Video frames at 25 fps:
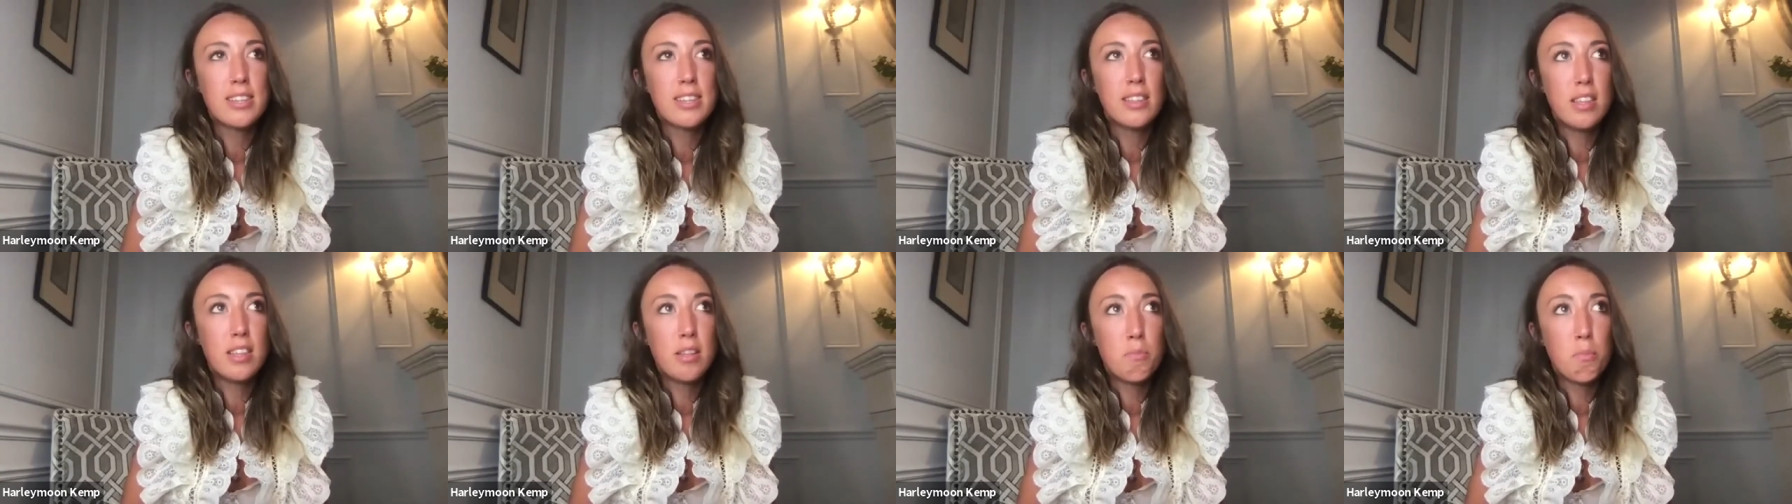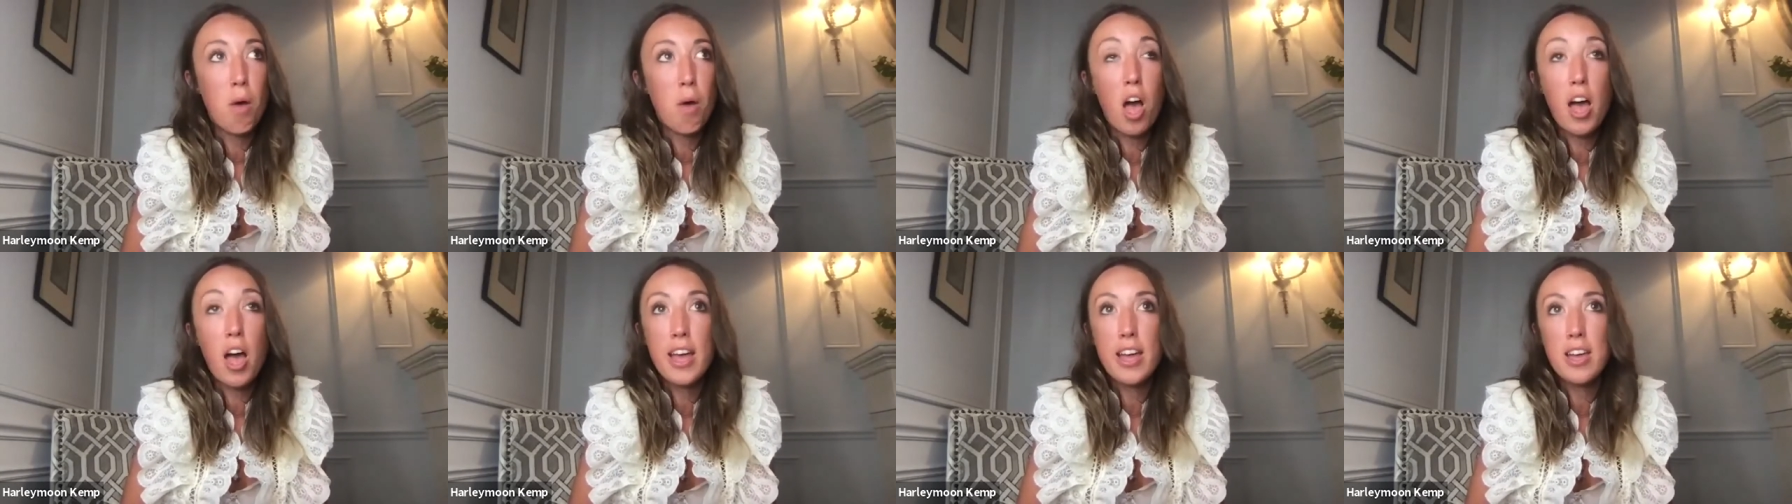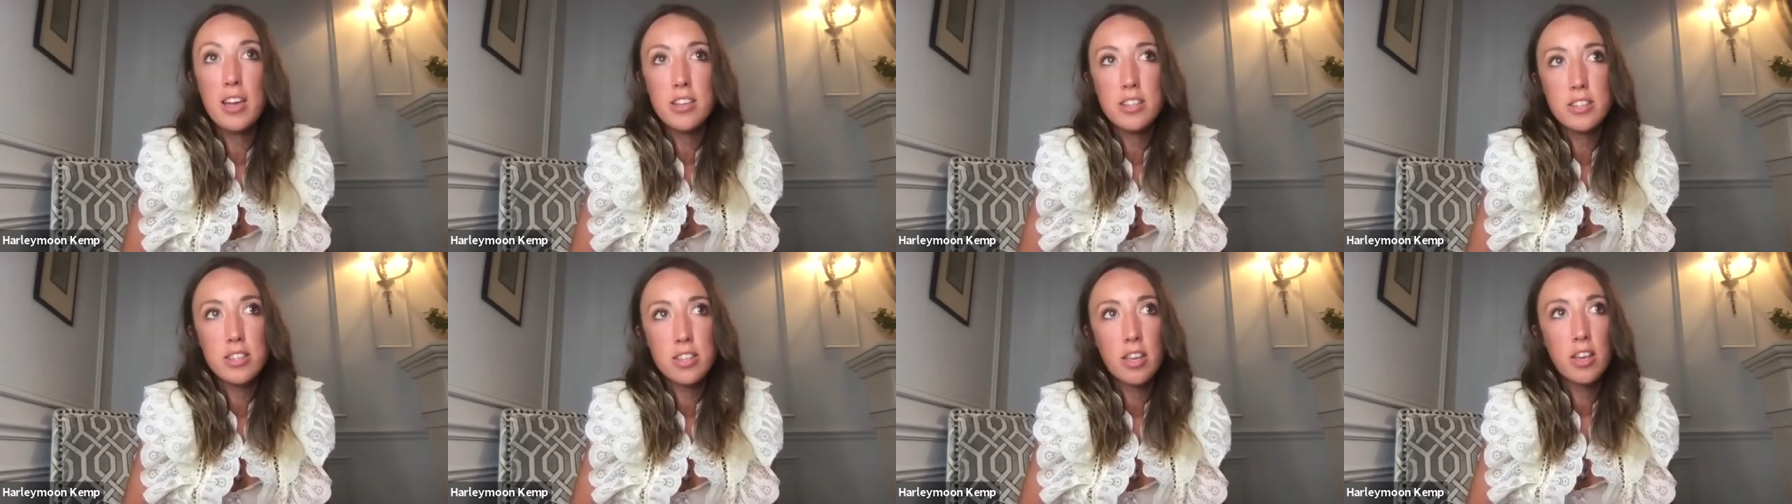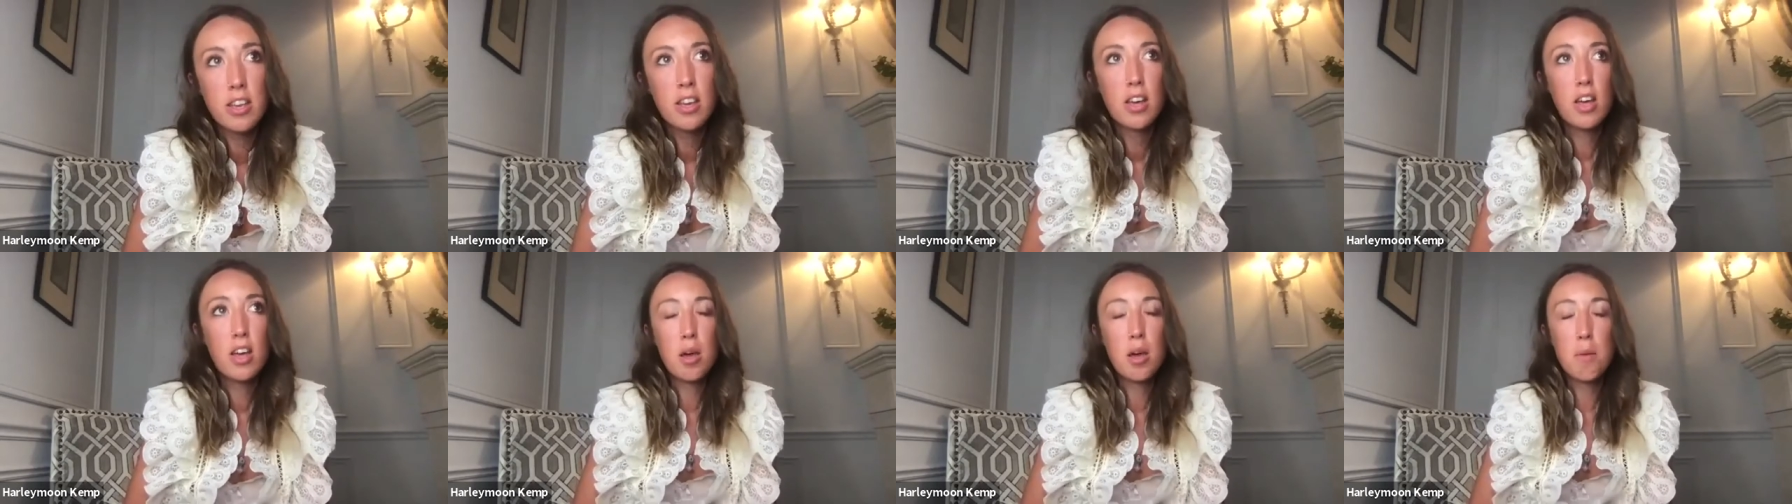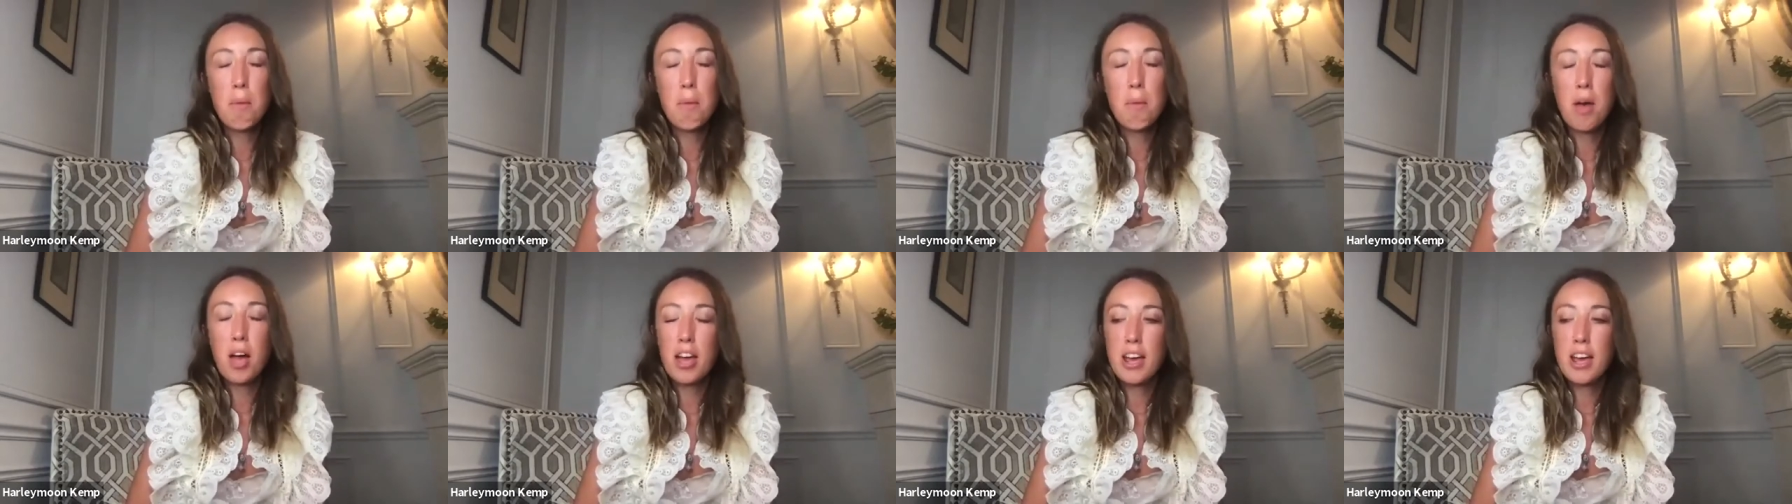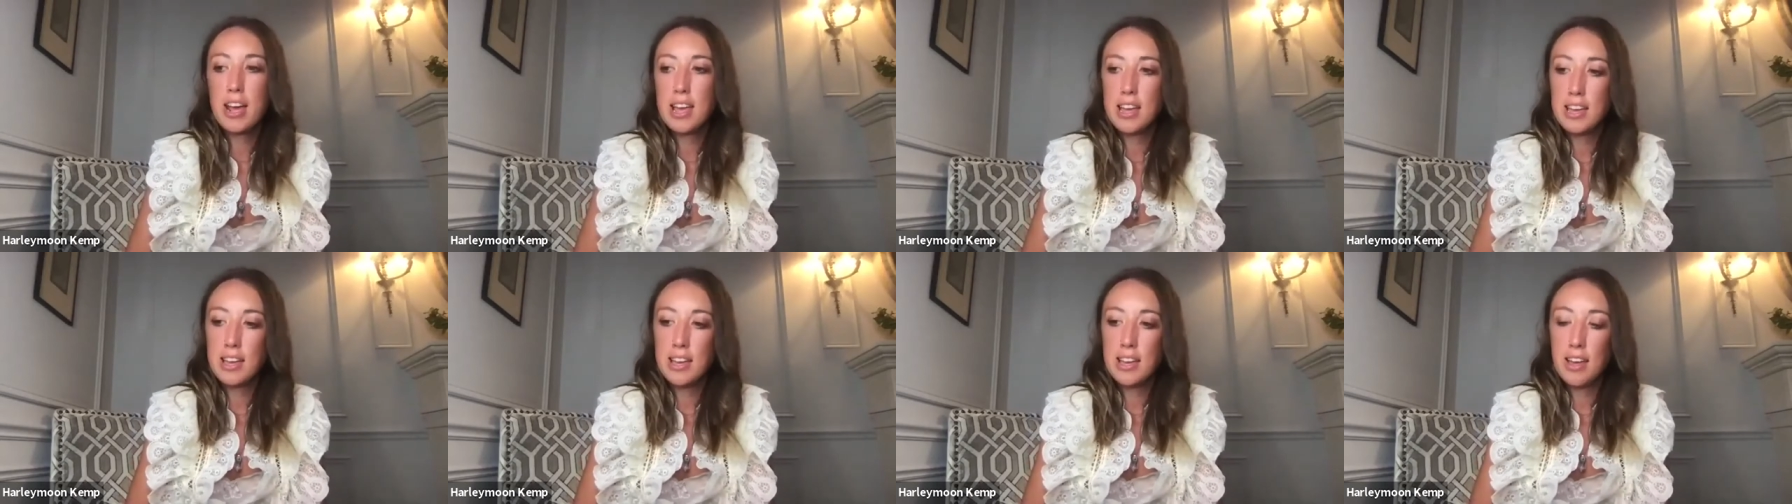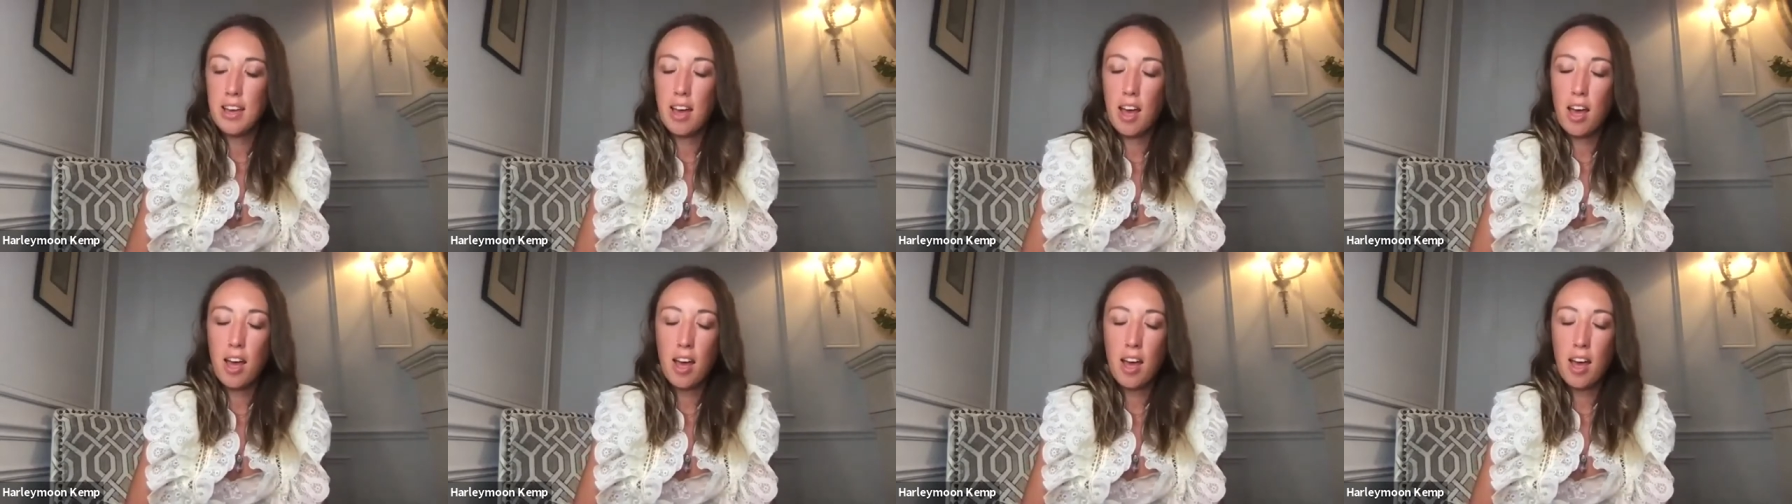And my my